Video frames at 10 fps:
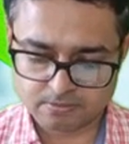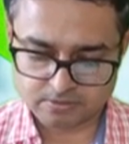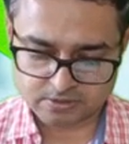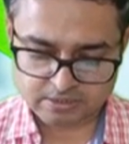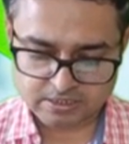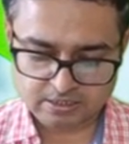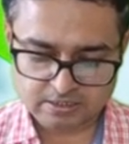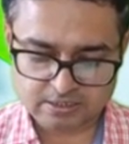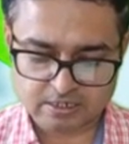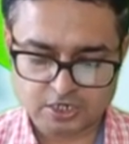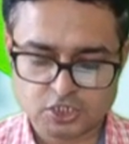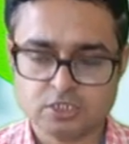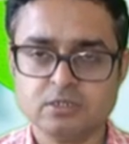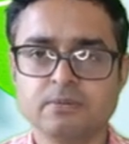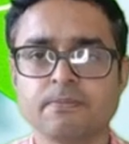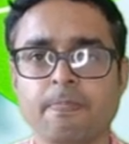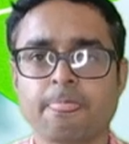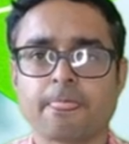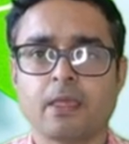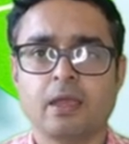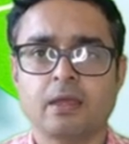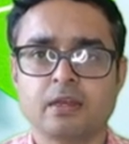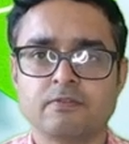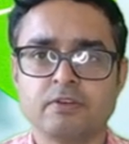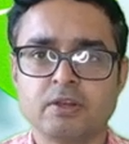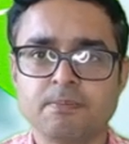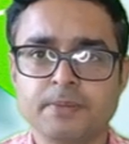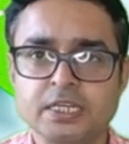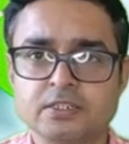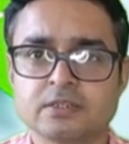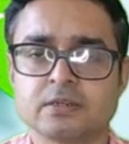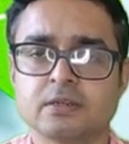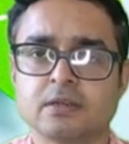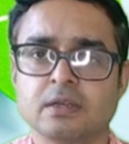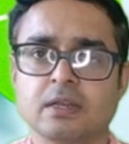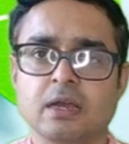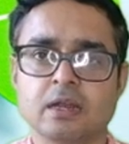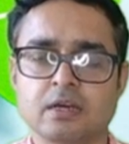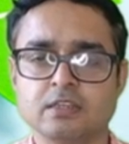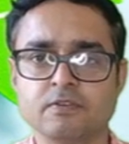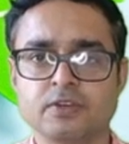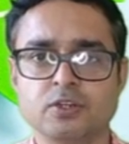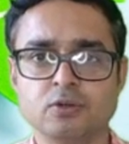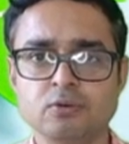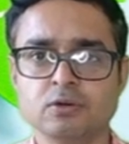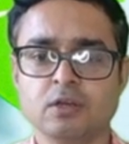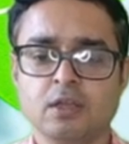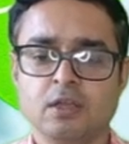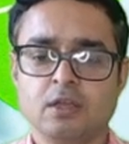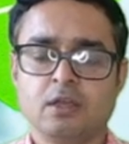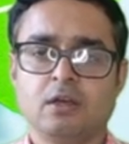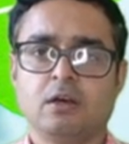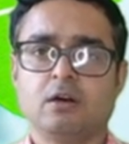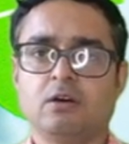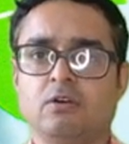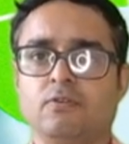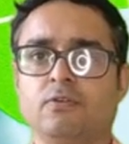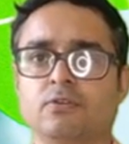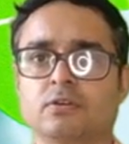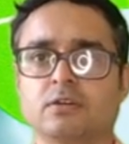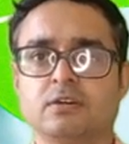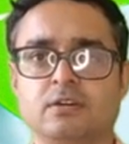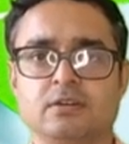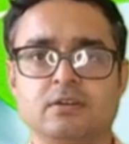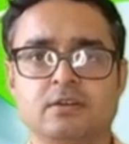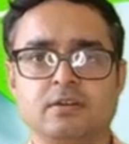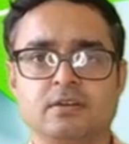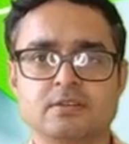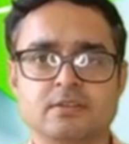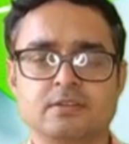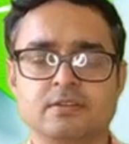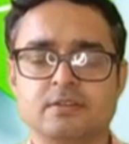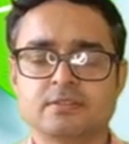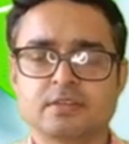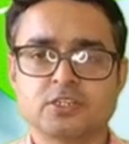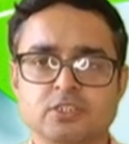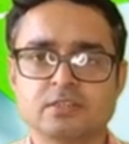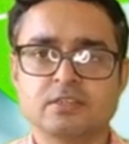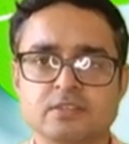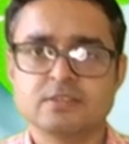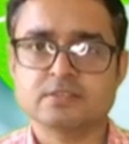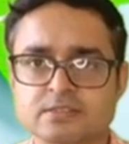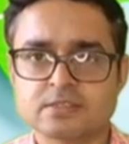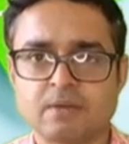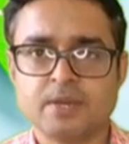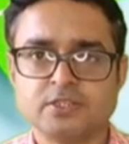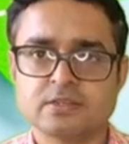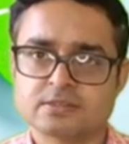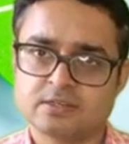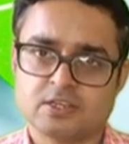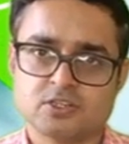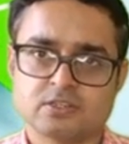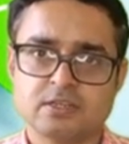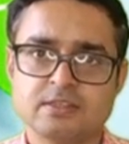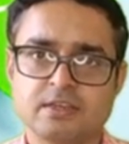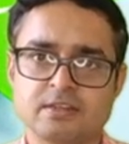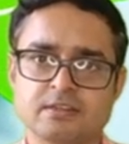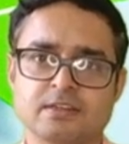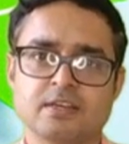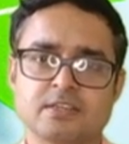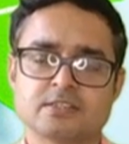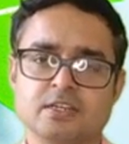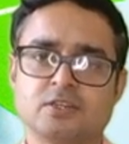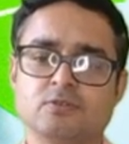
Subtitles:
see this condition, and we will meet in another video for discussion in this amazing series. Till then, stay tuned.